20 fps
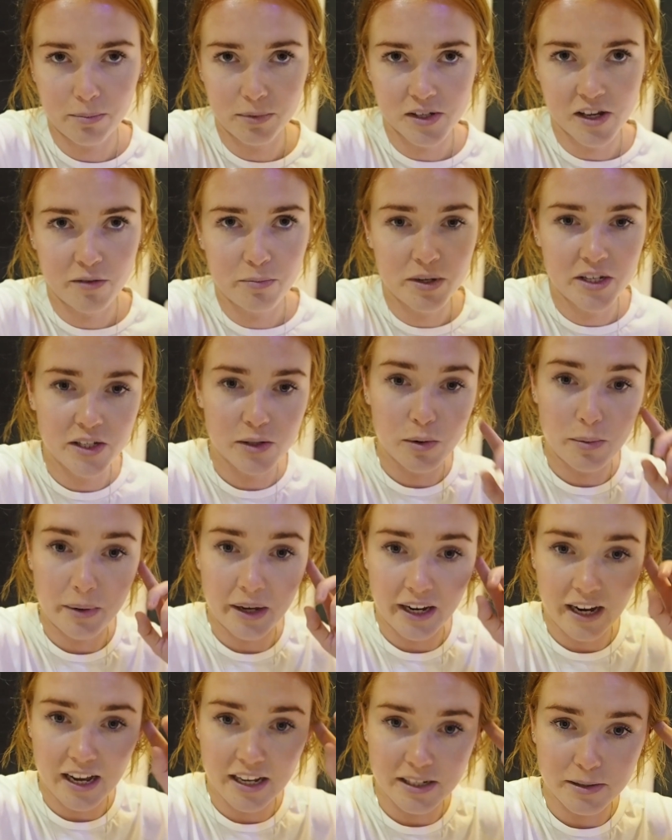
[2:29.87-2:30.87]
because I've been
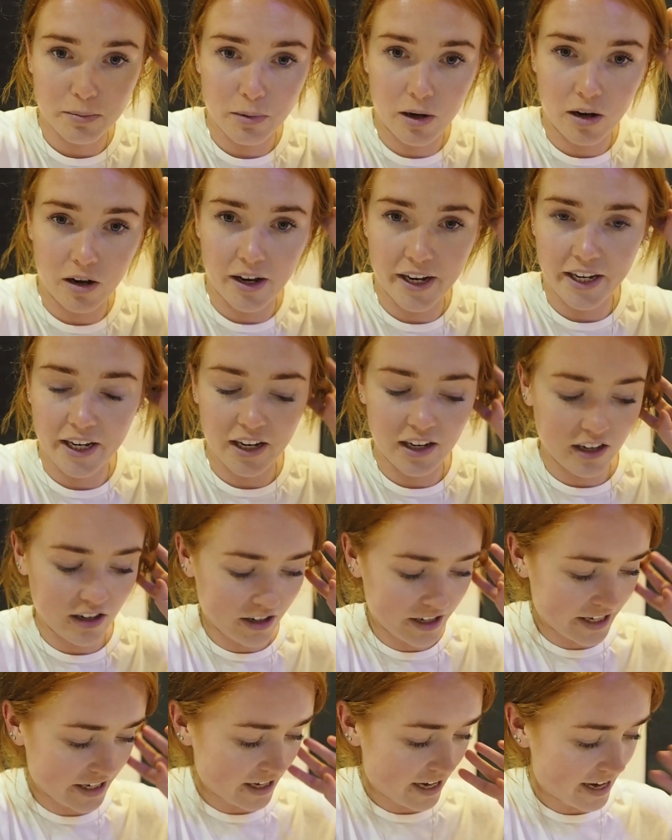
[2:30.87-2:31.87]
swimming as my
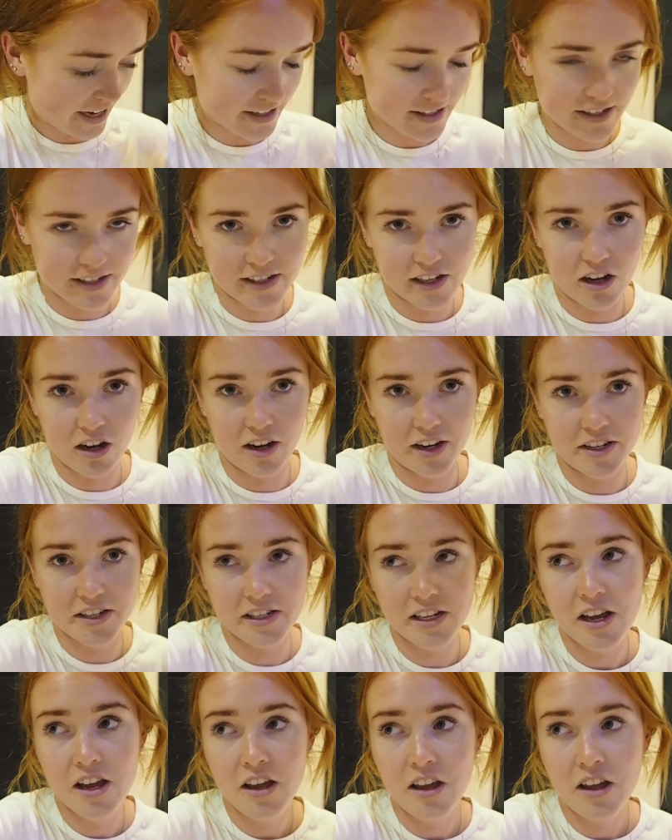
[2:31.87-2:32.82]
like exercise.